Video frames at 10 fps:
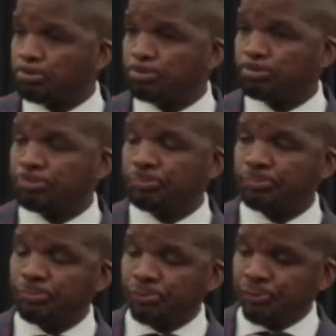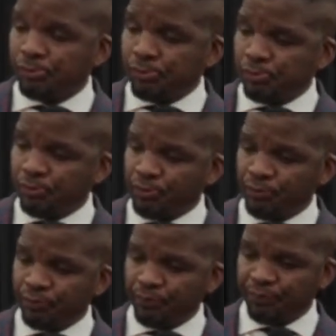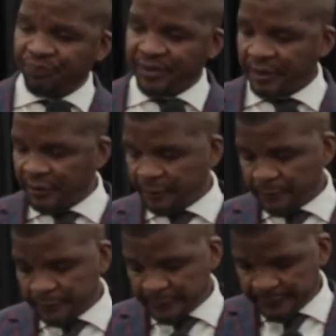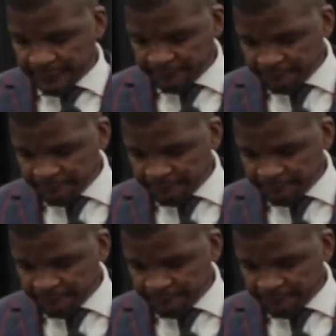There stood a man of Macedonia